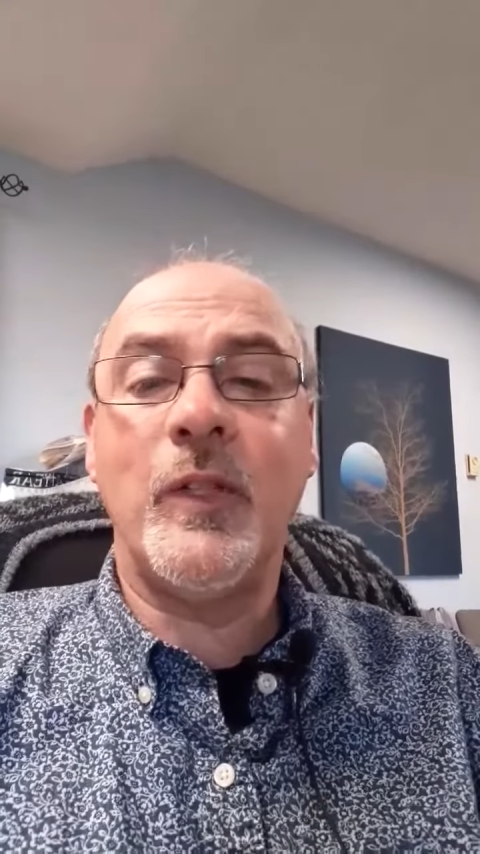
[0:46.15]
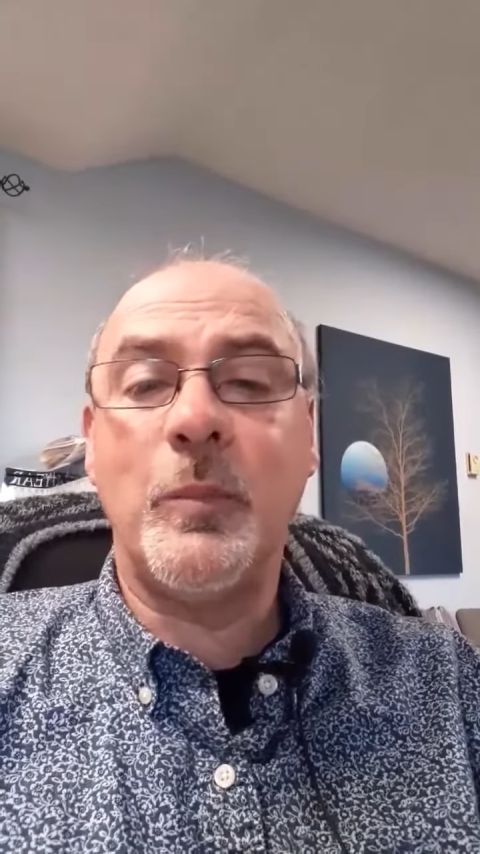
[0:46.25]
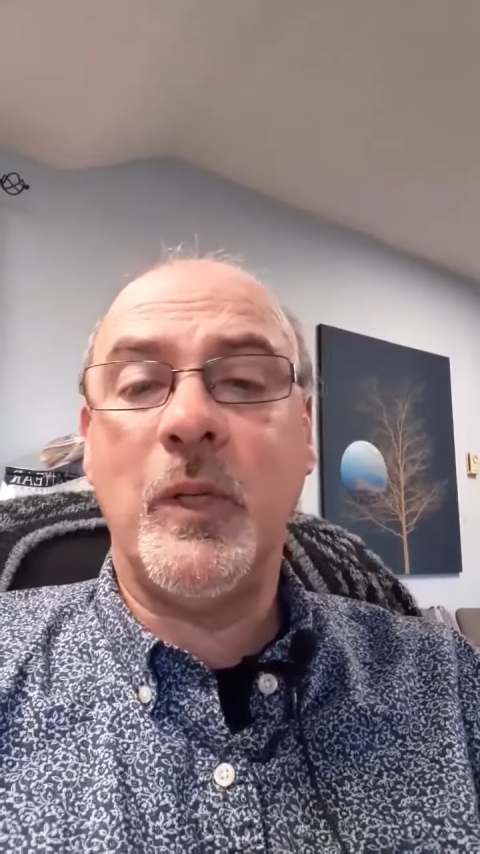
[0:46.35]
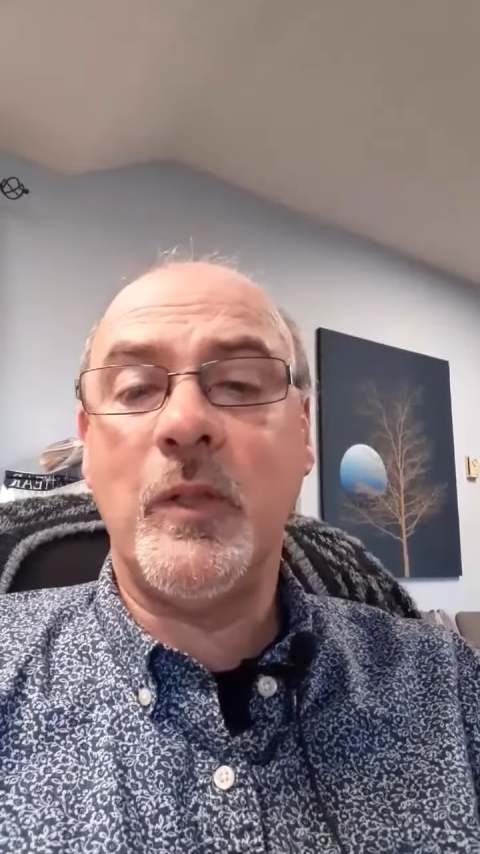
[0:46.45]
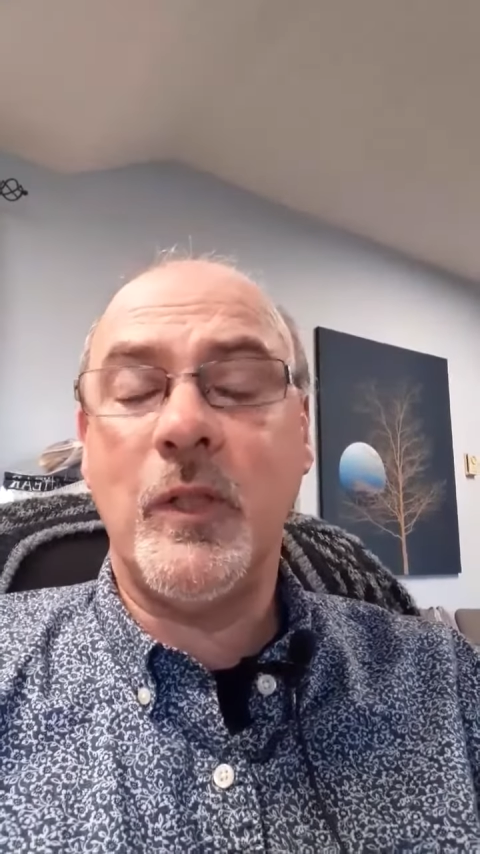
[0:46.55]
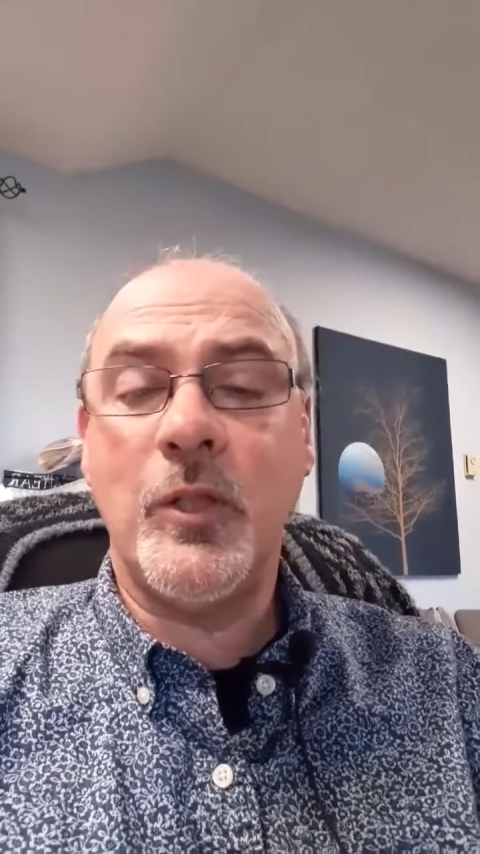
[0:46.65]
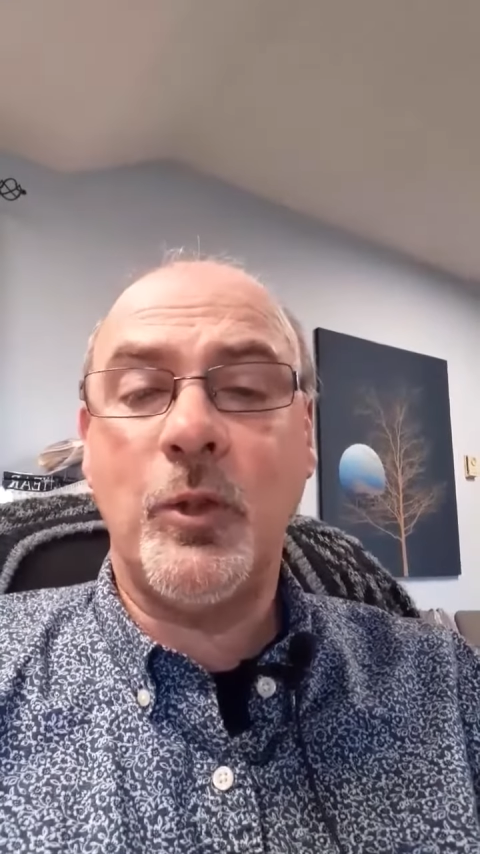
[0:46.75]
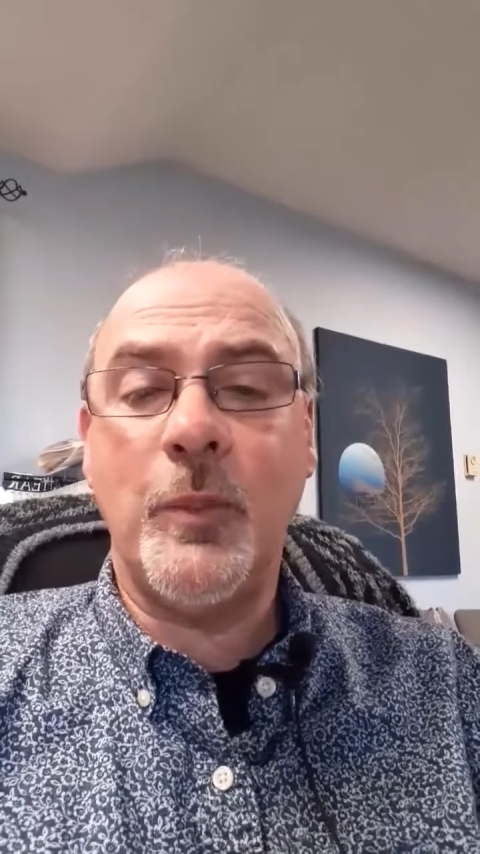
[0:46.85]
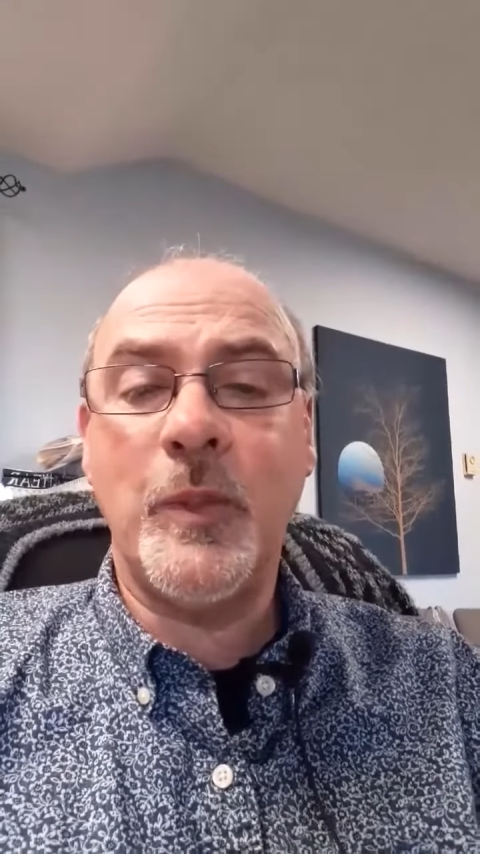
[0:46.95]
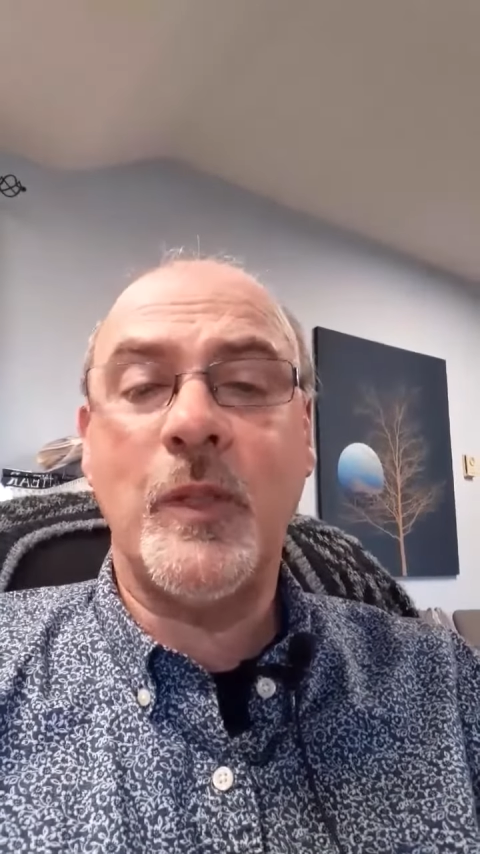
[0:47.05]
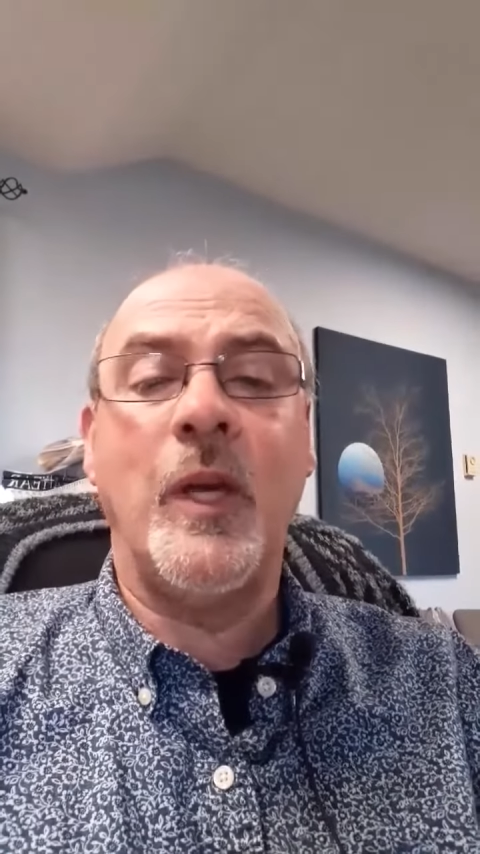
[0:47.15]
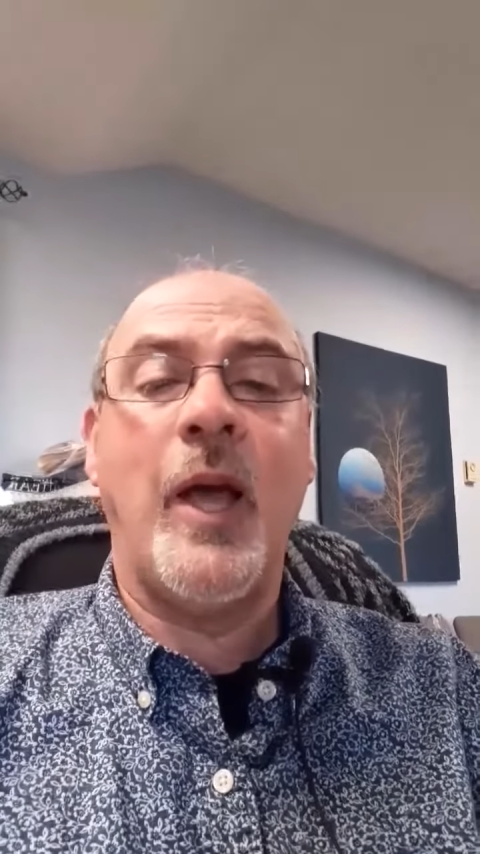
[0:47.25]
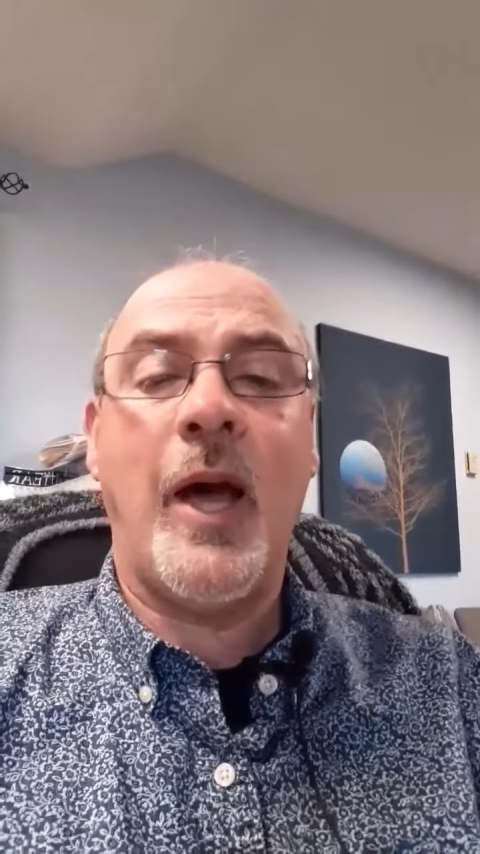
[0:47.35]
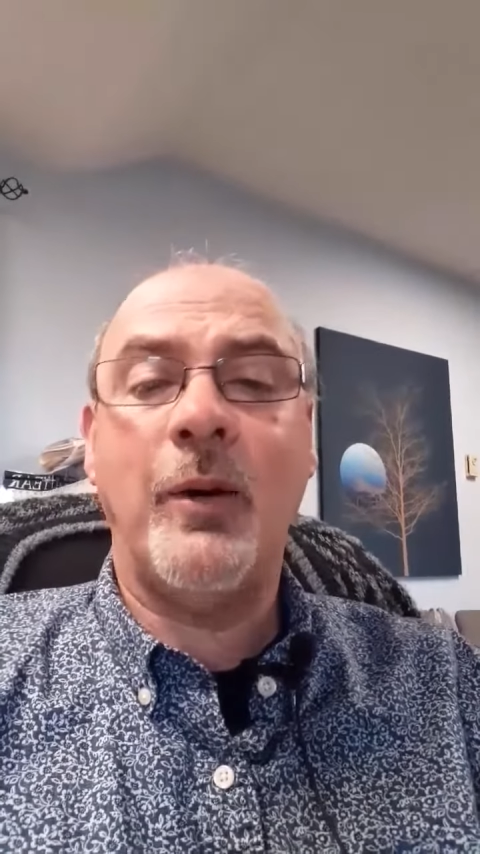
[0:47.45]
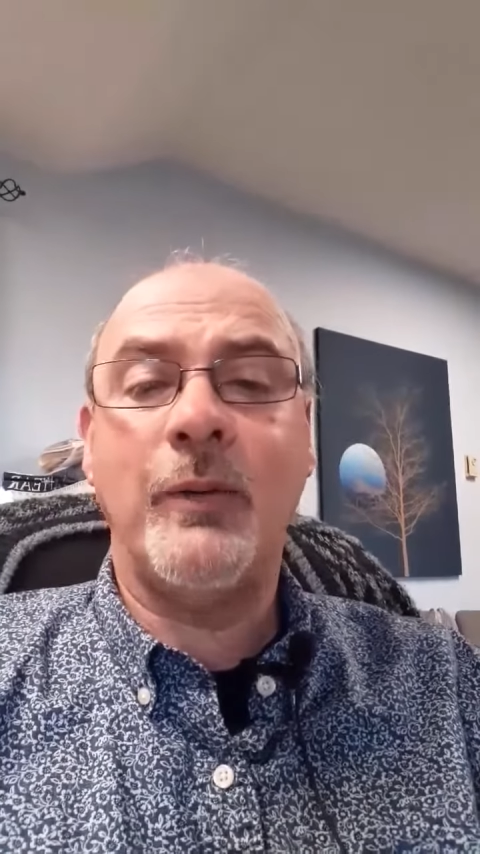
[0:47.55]
business trips
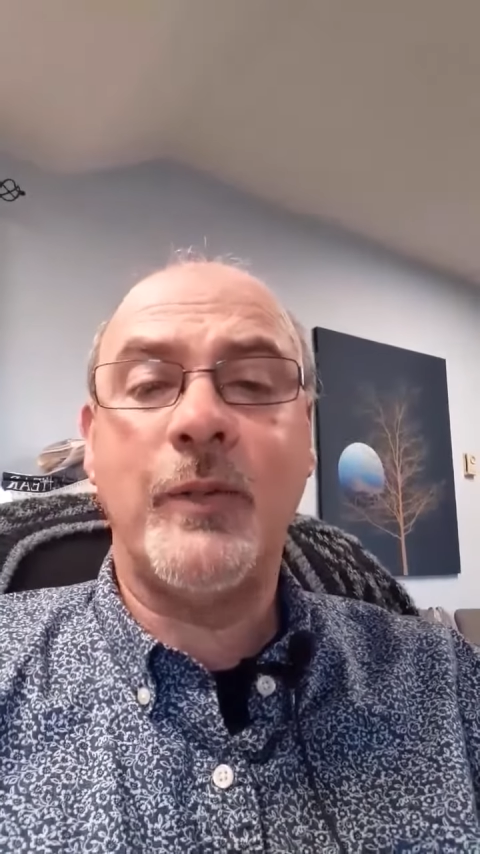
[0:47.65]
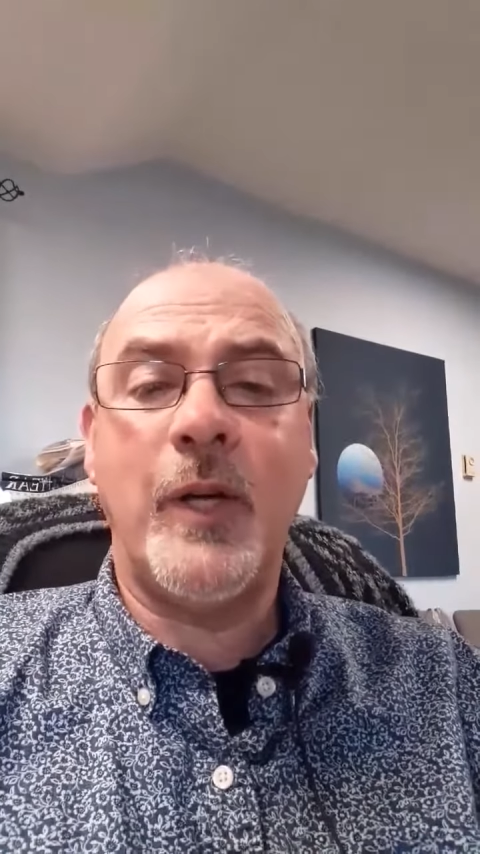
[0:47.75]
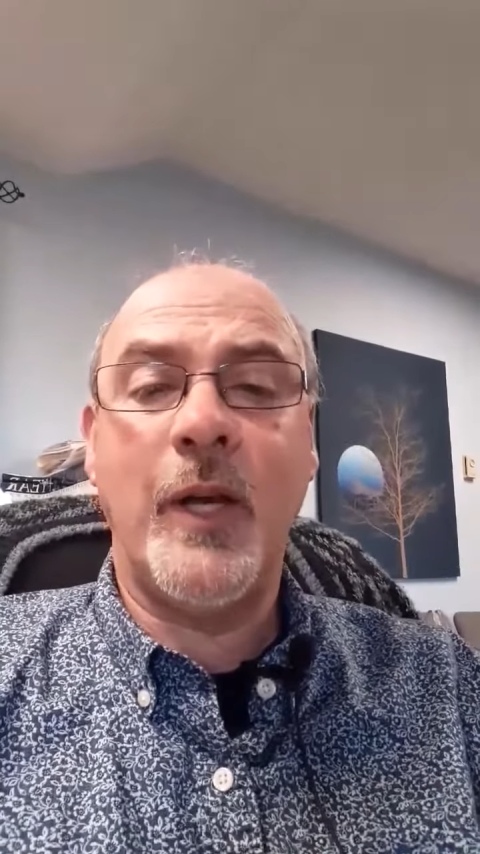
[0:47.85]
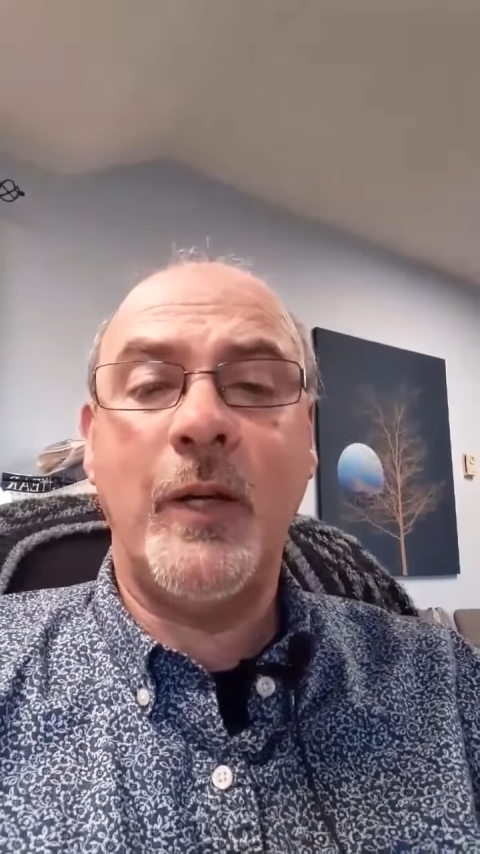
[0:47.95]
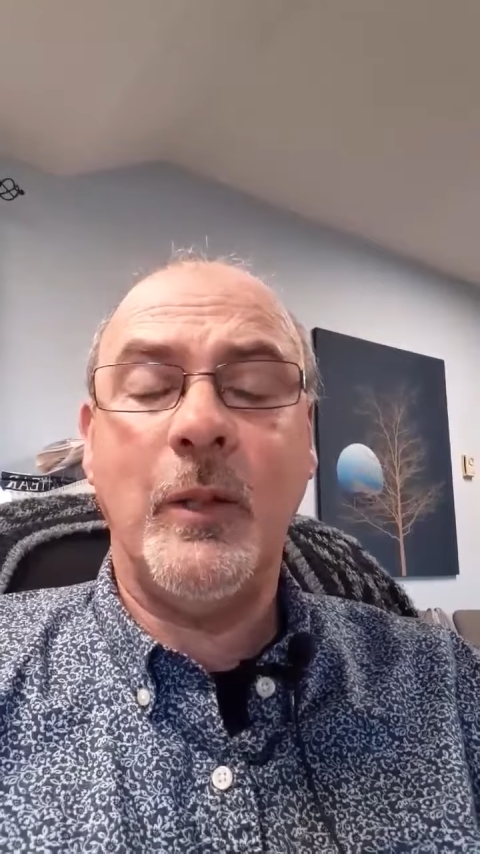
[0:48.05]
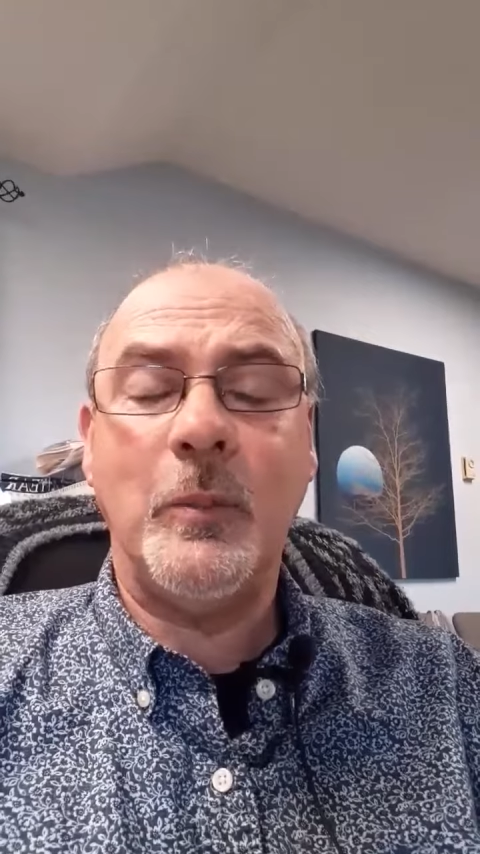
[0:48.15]
out of state,